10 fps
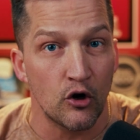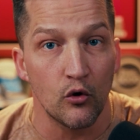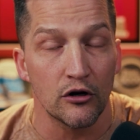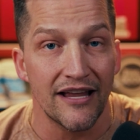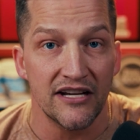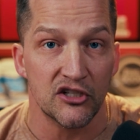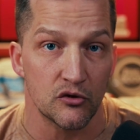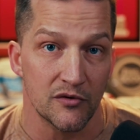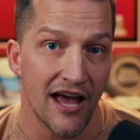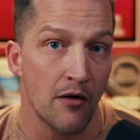
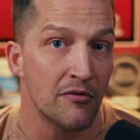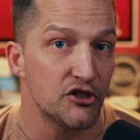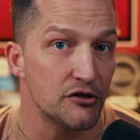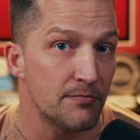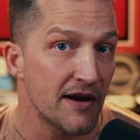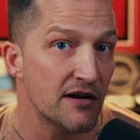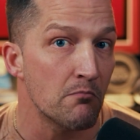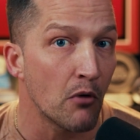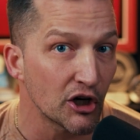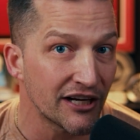correlations with how much you spend in
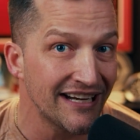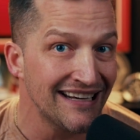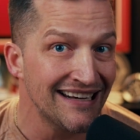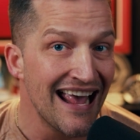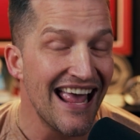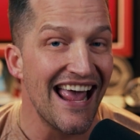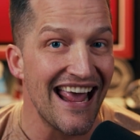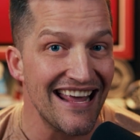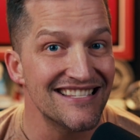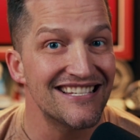marketing and